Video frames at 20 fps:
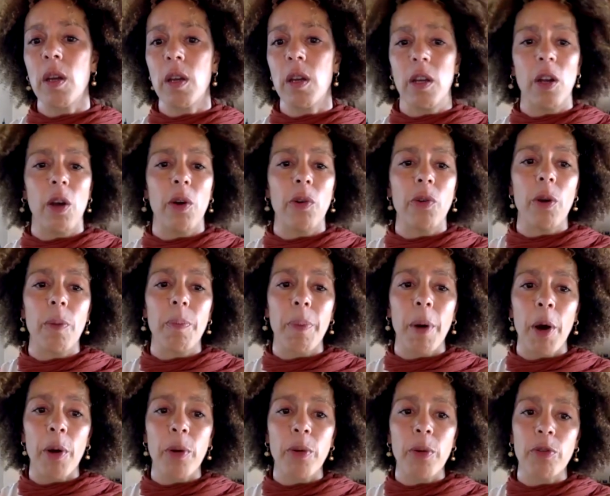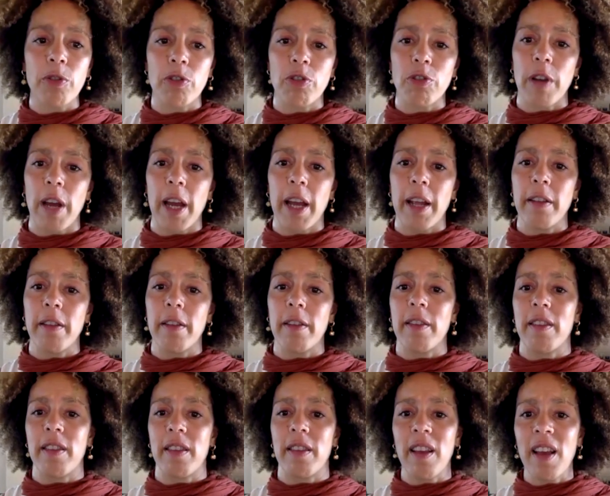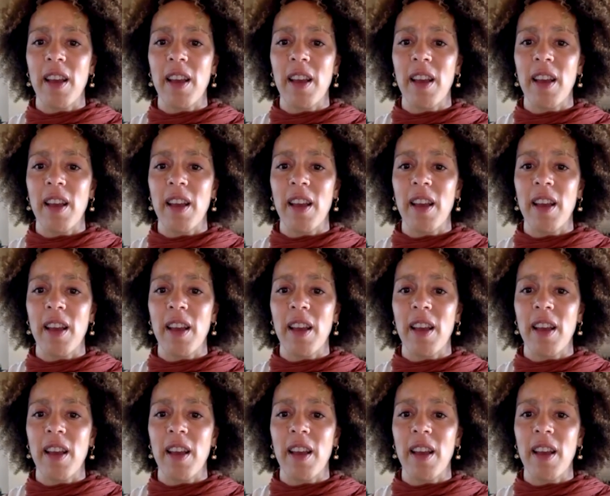Your bone strength